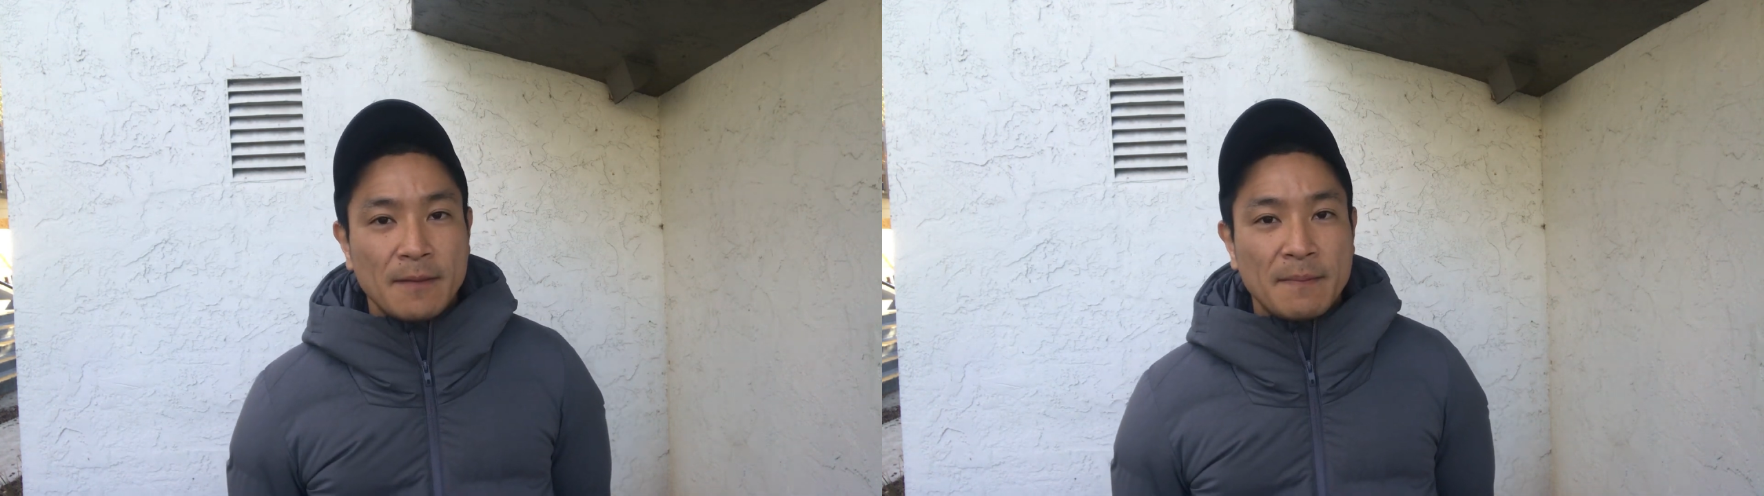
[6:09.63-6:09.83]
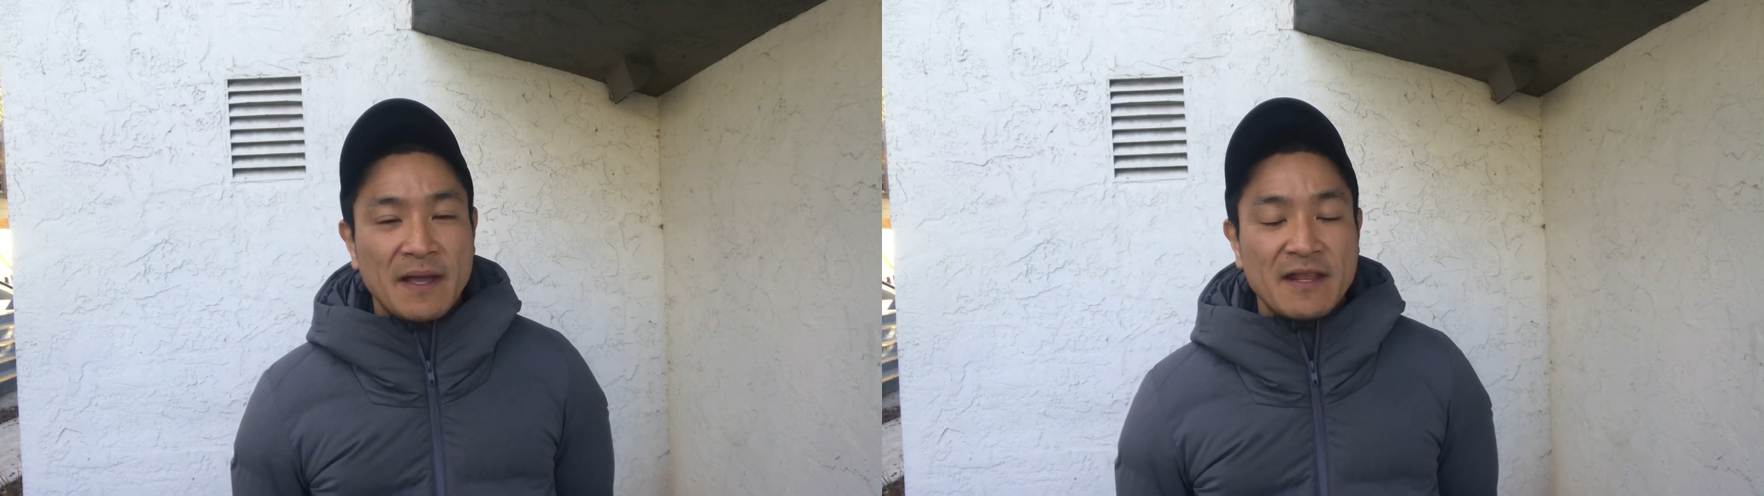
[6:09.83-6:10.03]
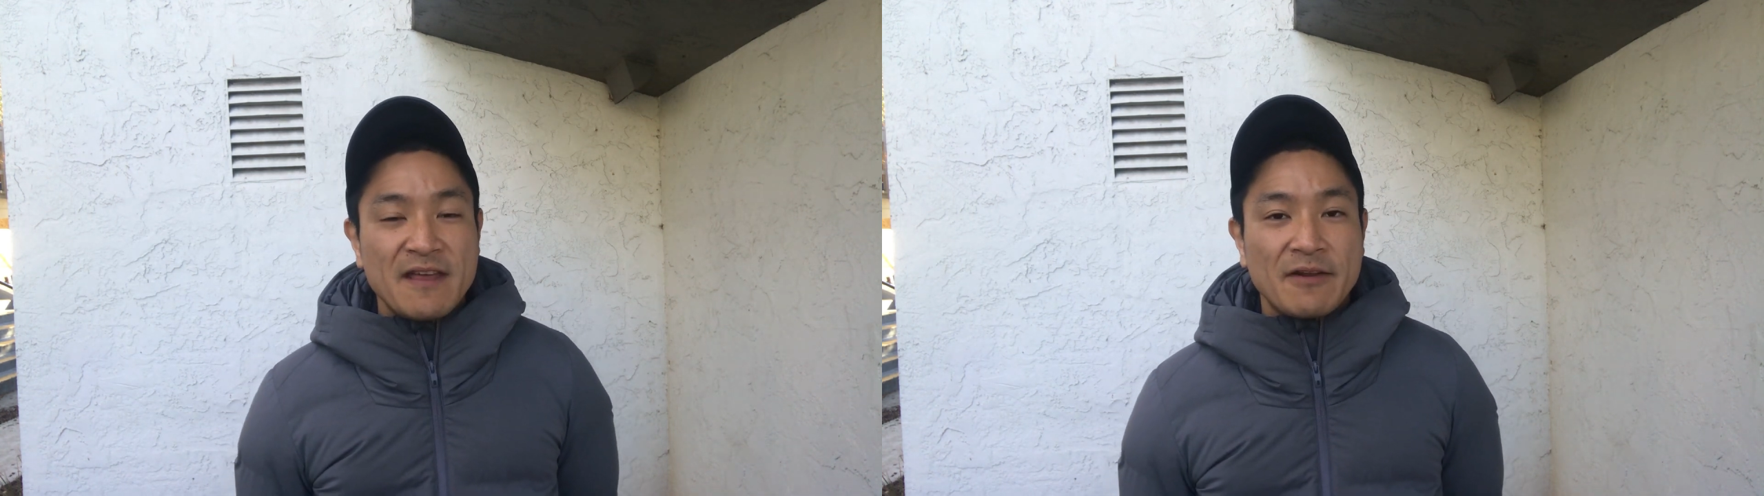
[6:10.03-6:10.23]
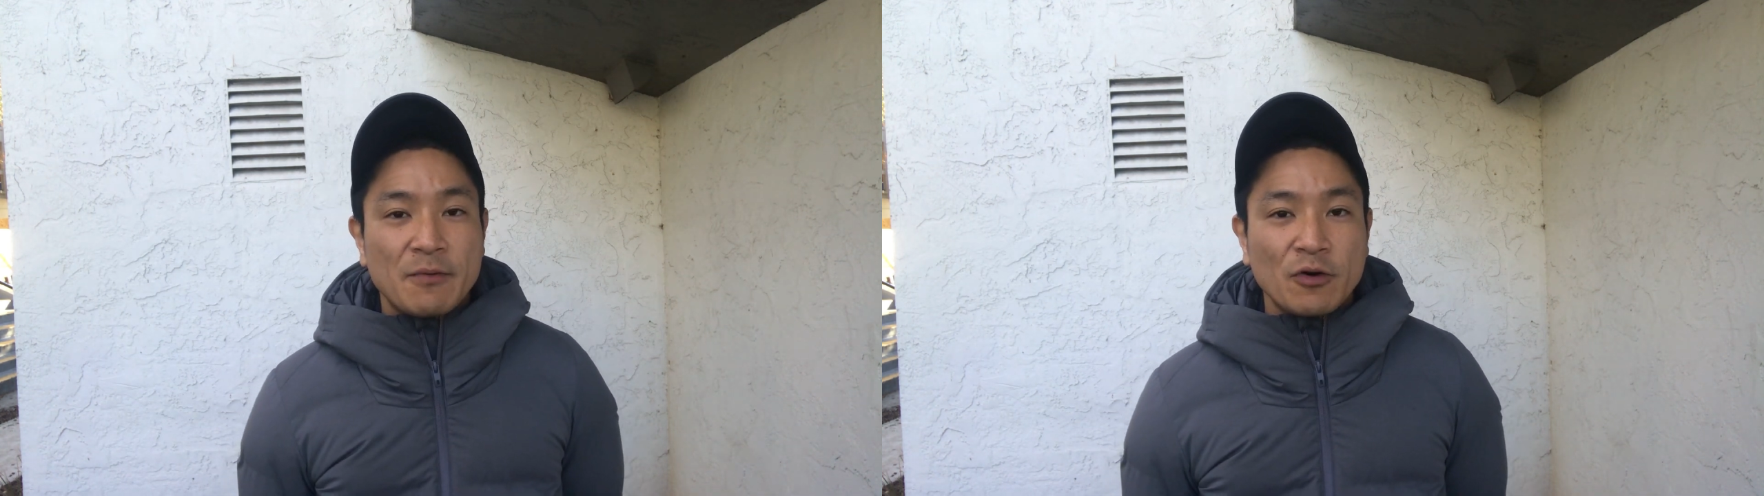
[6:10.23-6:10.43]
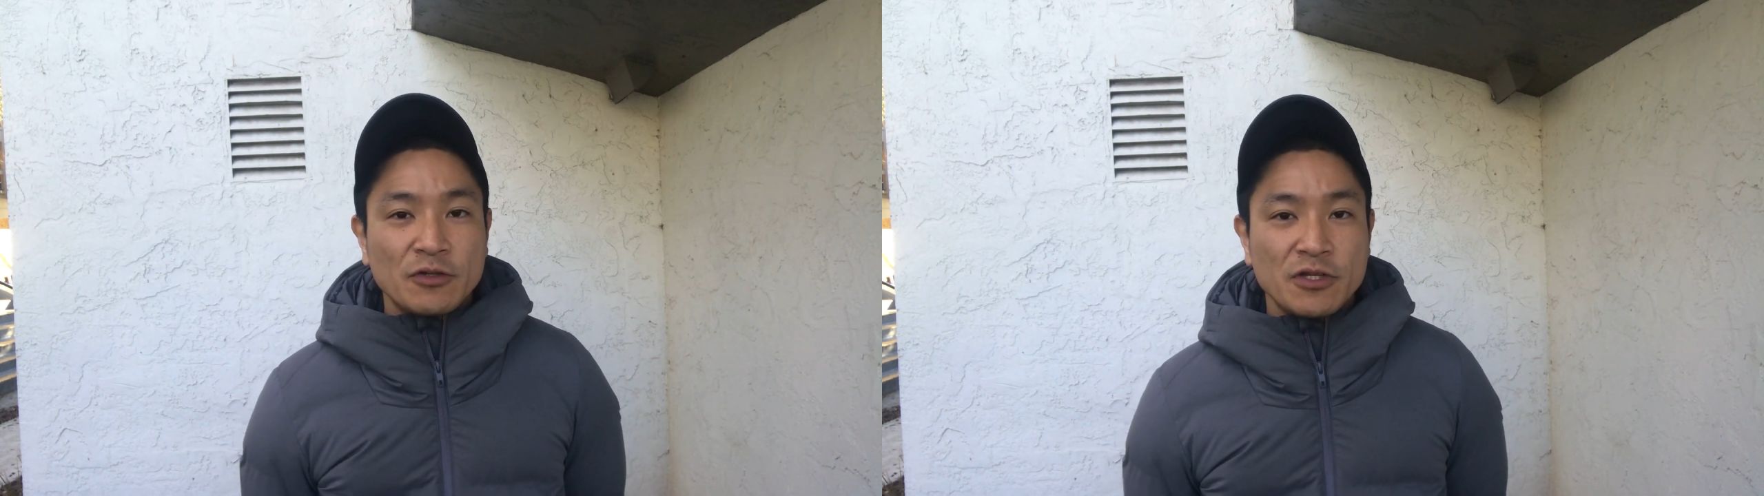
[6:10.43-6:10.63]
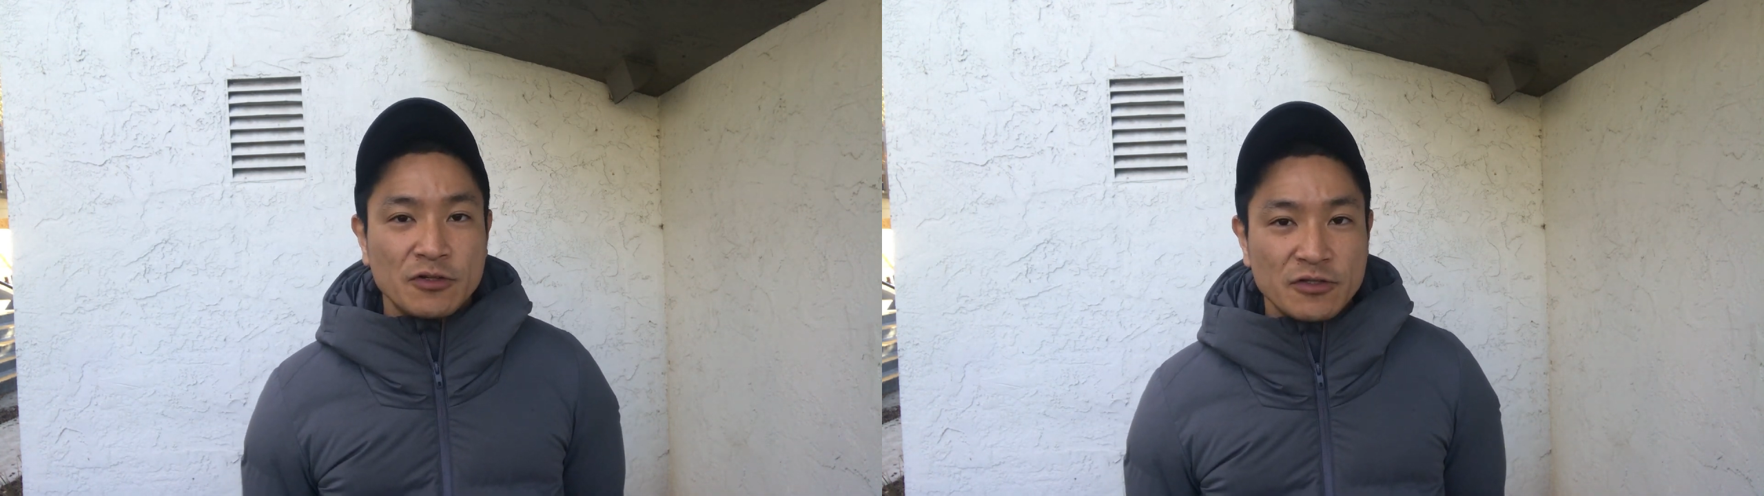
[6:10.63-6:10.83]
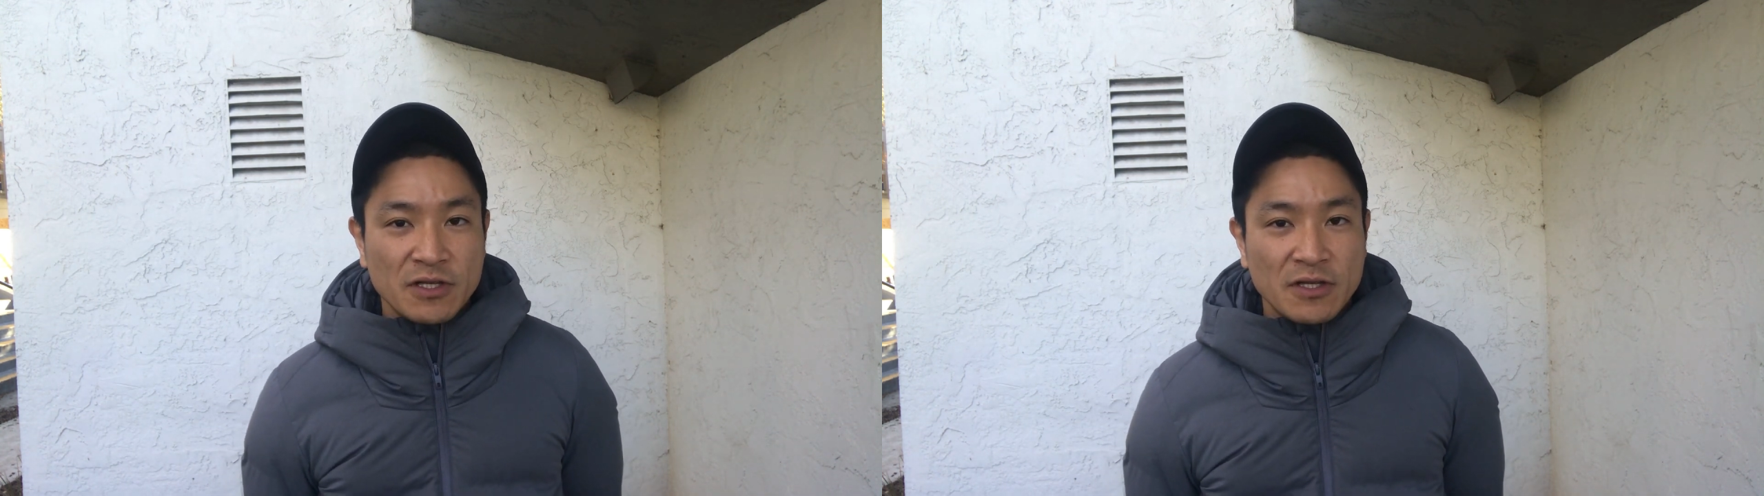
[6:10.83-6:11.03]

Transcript: but inevitable news